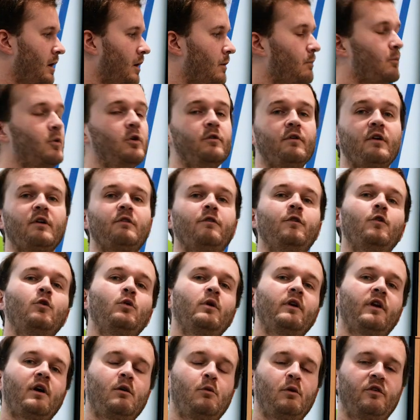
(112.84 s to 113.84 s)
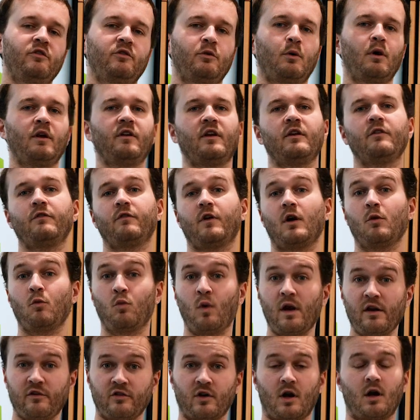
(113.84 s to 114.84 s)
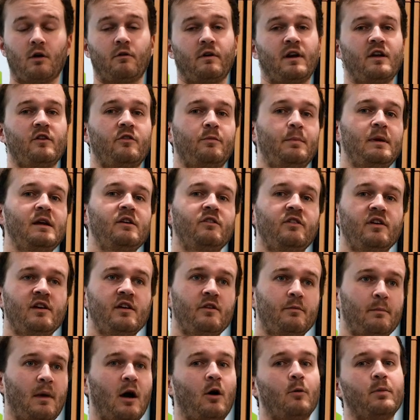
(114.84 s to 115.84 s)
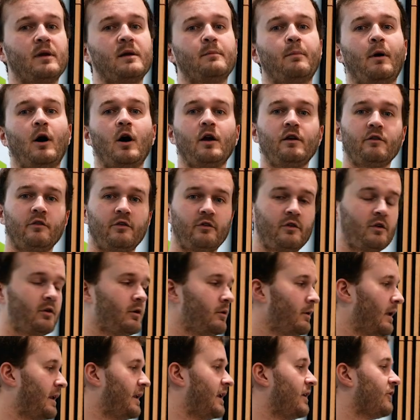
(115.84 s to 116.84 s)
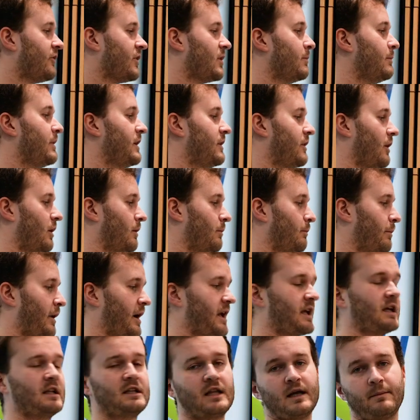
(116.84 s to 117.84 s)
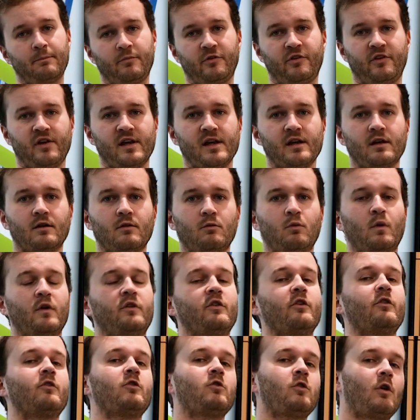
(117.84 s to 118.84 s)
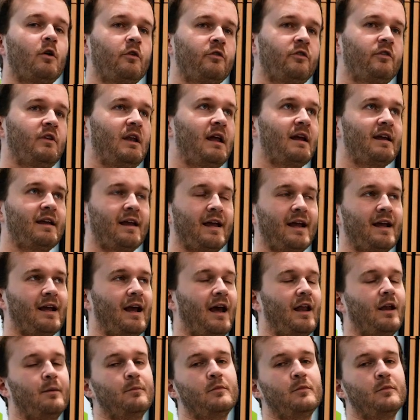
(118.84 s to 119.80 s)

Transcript: Moving forward, I wish to identify which RNA species maoP binds to, and this can be done by ClipSeq, which is cross-linking and